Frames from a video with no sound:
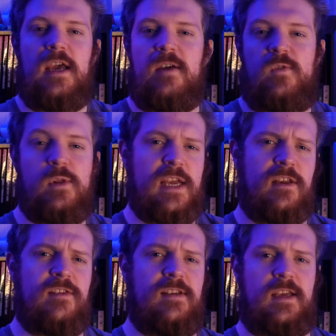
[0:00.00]
If you
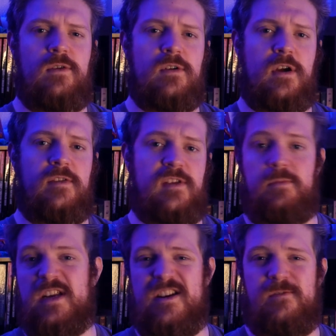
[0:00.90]
liked this encounter
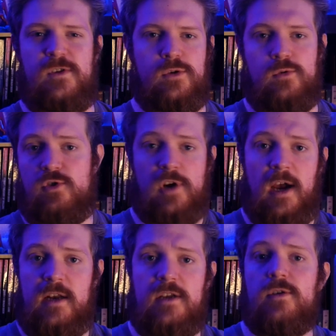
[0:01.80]
concept enough to try
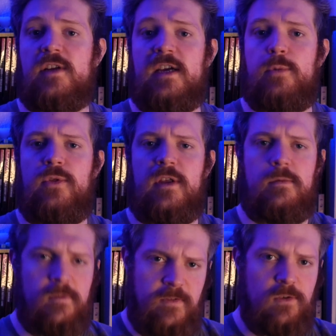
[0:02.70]
it at your table, then
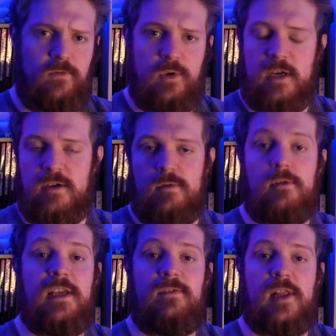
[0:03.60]
feel free to
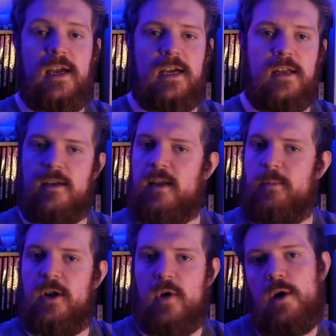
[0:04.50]
leave a like and let
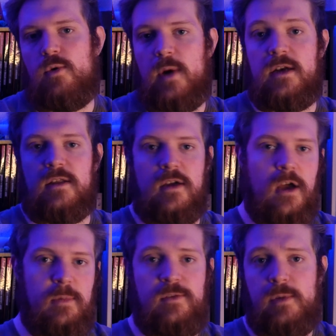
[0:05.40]
me know how it went in the
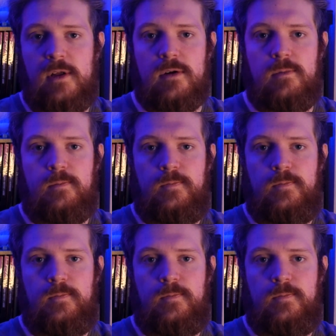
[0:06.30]
comments below.